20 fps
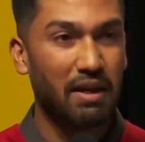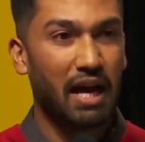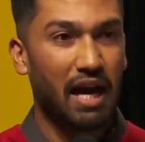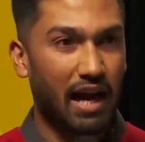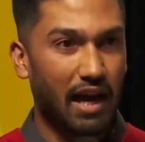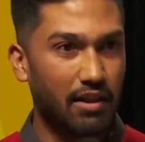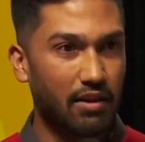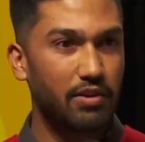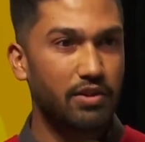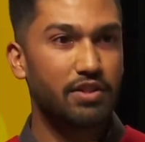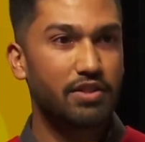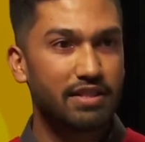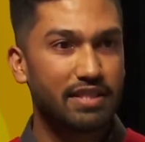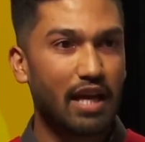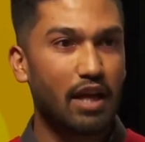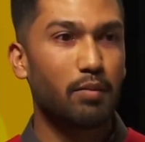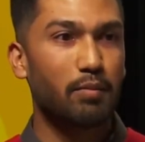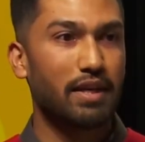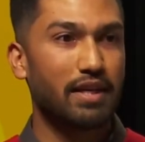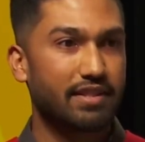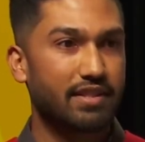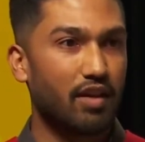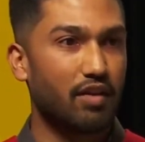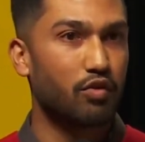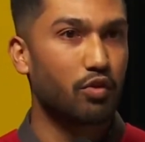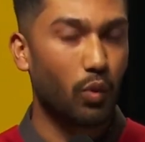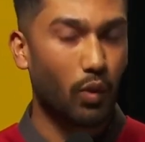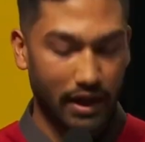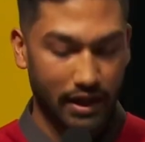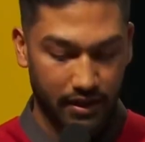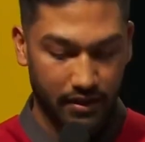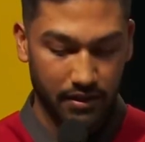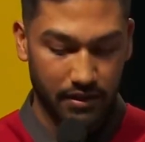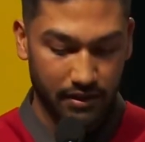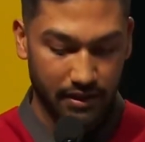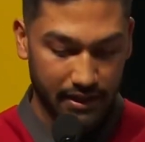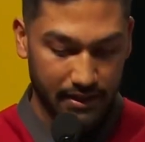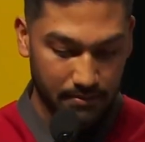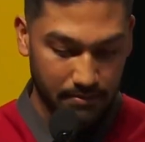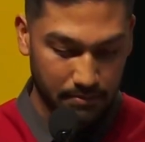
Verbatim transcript: I learned to doubt myself quite early.